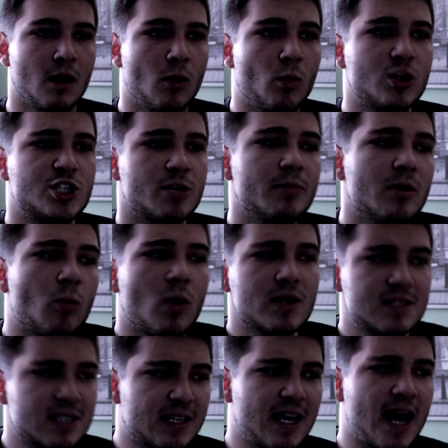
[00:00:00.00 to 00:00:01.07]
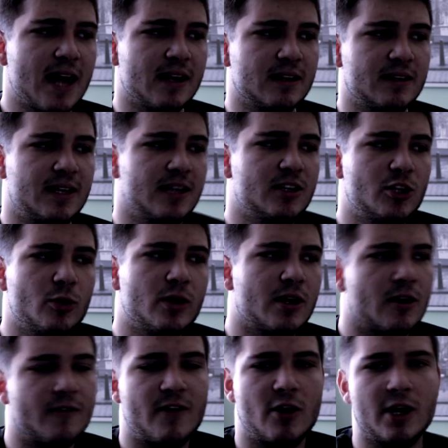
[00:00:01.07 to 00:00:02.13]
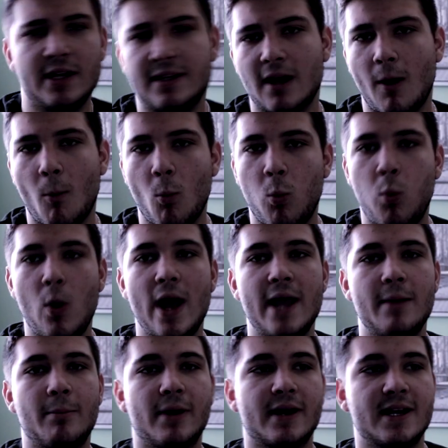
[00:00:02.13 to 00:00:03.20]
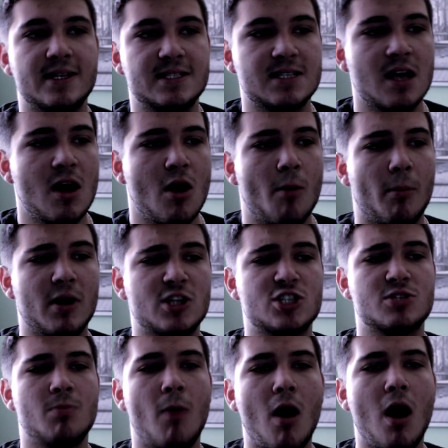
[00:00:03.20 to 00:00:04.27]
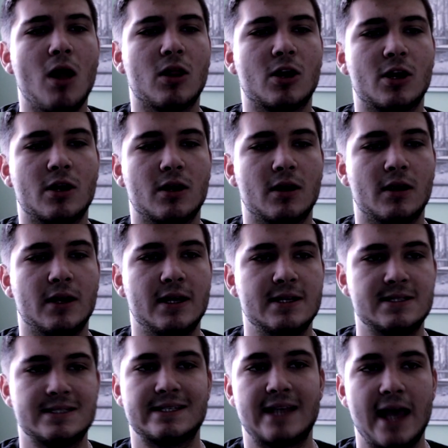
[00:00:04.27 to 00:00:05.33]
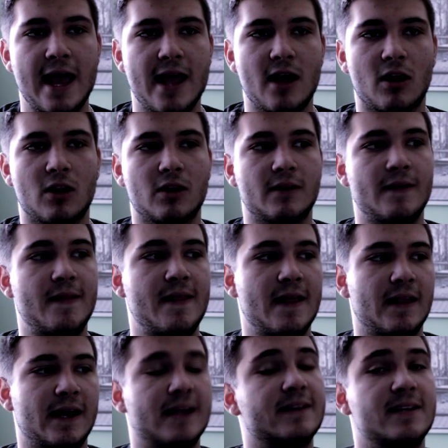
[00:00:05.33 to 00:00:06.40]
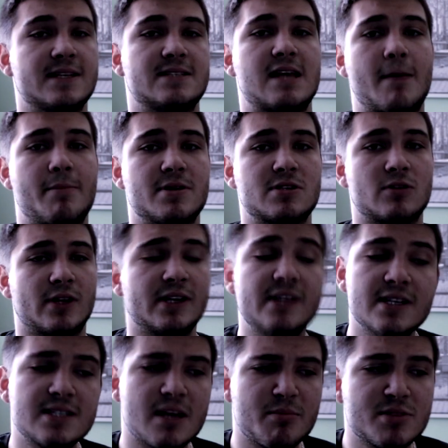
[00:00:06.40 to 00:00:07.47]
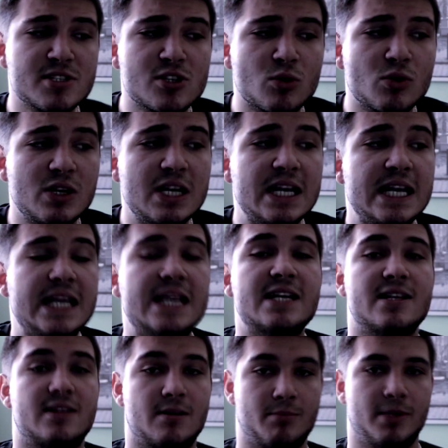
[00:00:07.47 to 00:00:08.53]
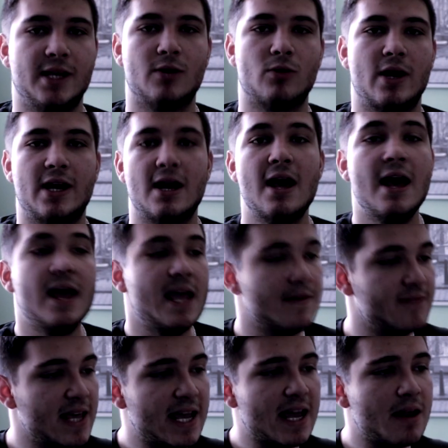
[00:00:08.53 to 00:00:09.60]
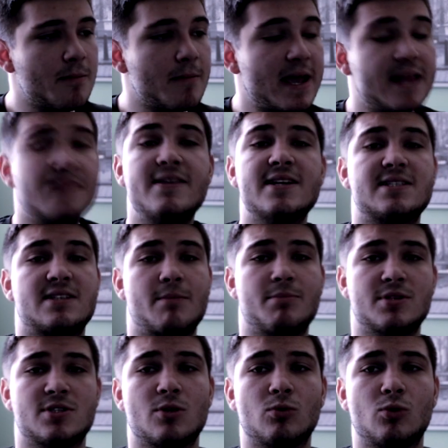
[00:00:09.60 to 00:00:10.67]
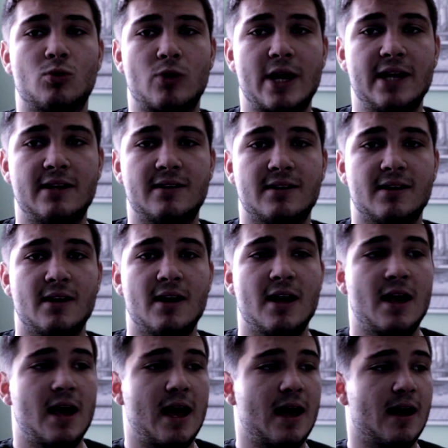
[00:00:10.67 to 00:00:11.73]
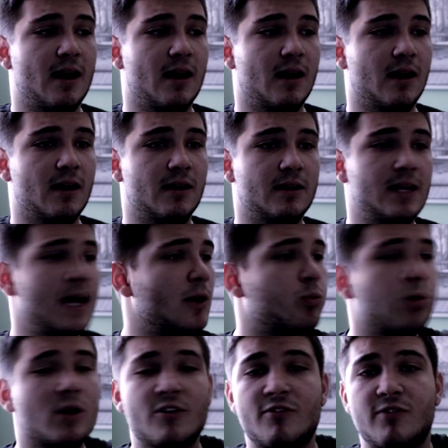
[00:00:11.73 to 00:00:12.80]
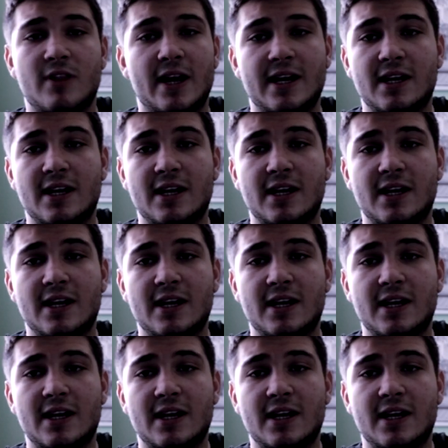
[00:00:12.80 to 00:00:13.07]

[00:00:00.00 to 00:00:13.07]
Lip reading: which, I mean, once again, they do it in a very dumb way, but it's much smaller in scale than this episode. This episode needed to be great. If they had made this episode great, it would have